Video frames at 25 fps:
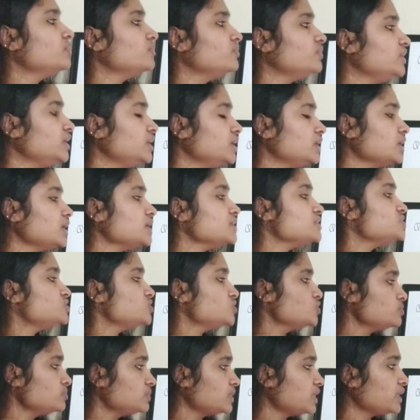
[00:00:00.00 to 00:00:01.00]
we
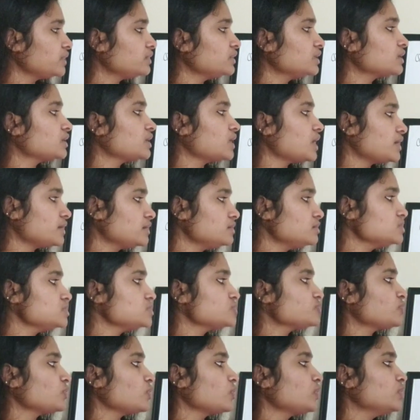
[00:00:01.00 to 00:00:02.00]
assume that the current
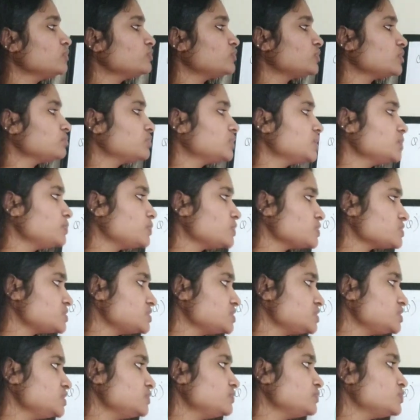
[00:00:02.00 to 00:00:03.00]
is flowing from the
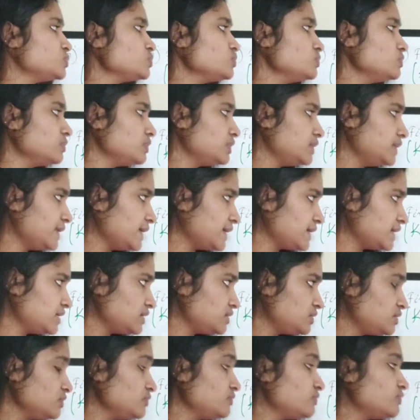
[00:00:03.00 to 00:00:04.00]
positive to
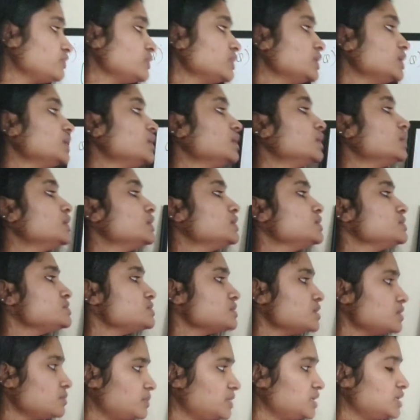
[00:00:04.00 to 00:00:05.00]
negative
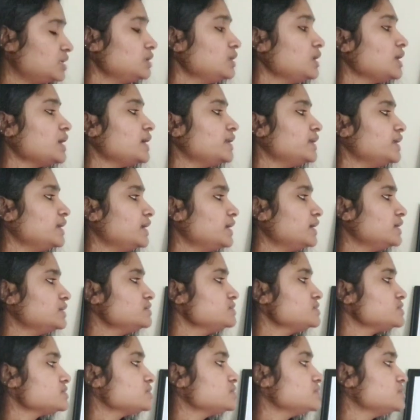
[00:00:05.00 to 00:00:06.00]
terminal and
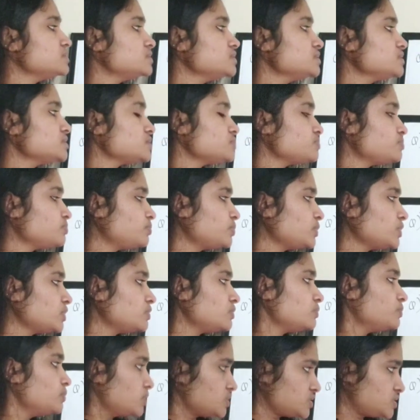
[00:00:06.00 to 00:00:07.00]
hence this is
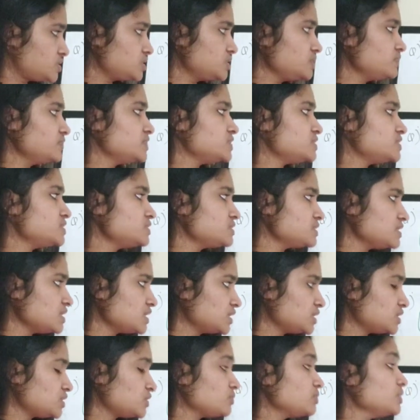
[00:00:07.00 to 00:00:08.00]
positive, this is
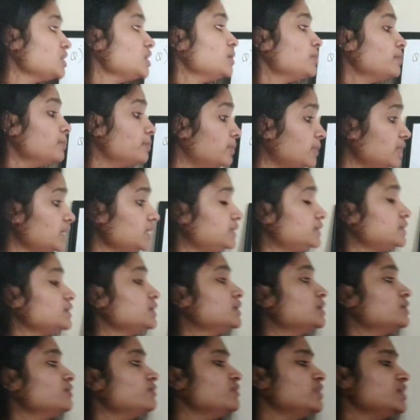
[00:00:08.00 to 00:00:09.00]
negative. But
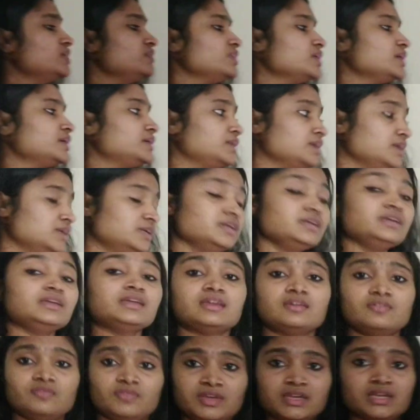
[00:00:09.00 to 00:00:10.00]
when we are taking
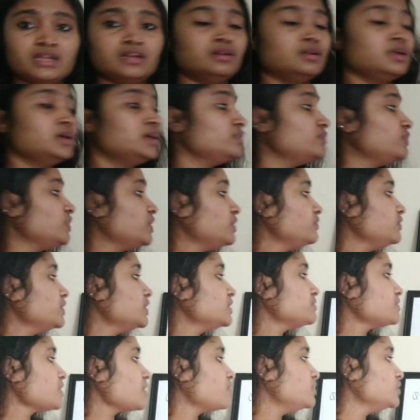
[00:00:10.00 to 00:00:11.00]
KVL and when we
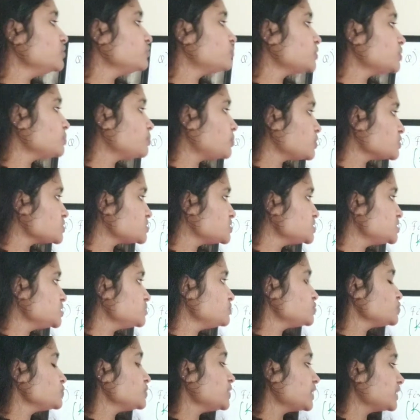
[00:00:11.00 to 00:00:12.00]
are traveling from
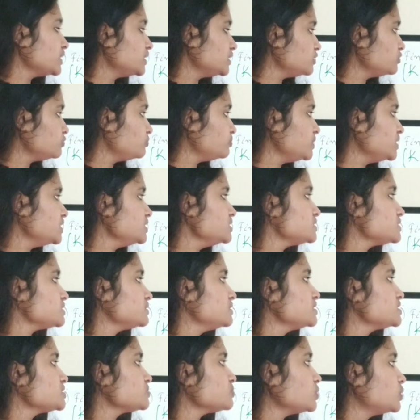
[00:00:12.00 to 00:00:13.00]
positive to negative means
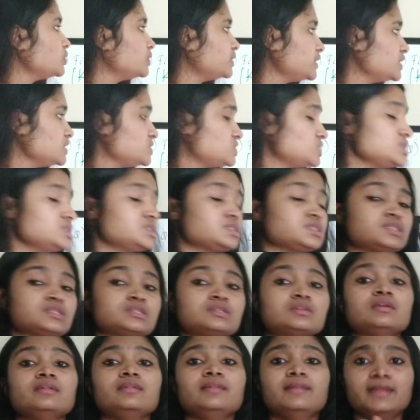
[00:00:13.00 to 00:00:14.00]
this voltage is
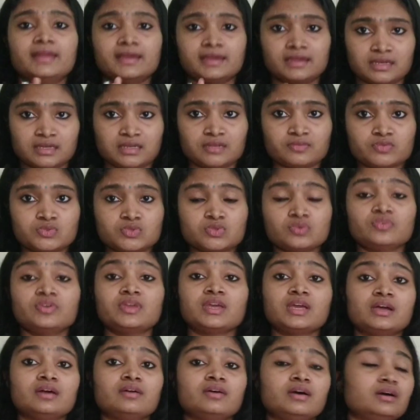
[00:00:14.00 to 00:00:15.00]
negative. So
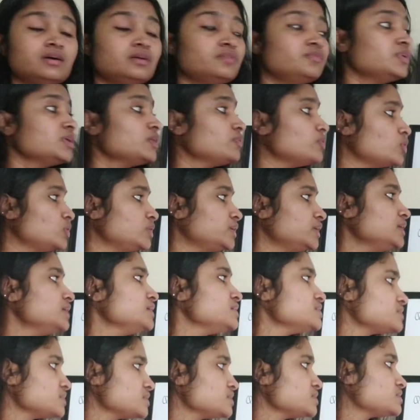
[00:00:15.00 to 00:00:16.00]
we have already
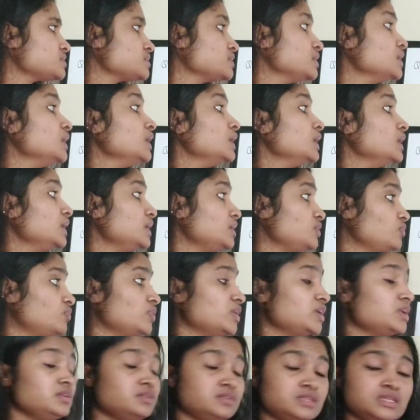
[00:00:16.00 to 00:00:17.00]
discussed in
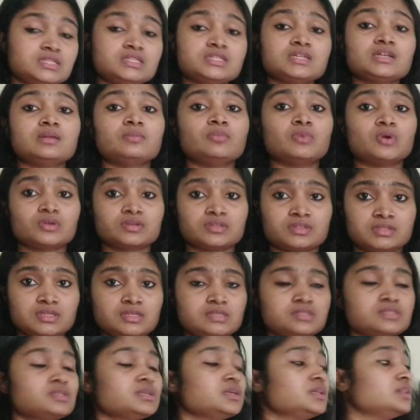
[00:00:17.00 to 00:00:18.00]
very detail about
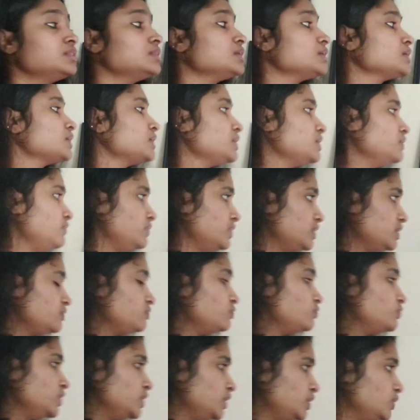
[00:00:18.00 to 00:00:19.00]
this in the
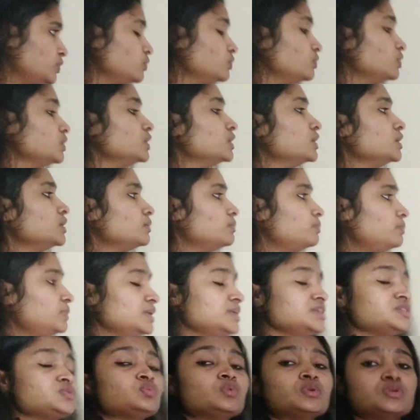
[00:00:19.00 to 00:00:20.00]
KVL video.
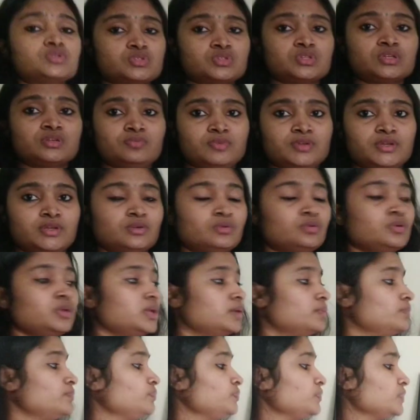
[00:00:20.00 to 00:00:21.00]
Please watch that video.
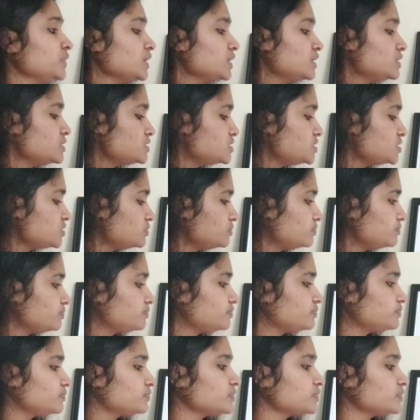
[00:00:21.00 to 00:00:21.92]
Okay, so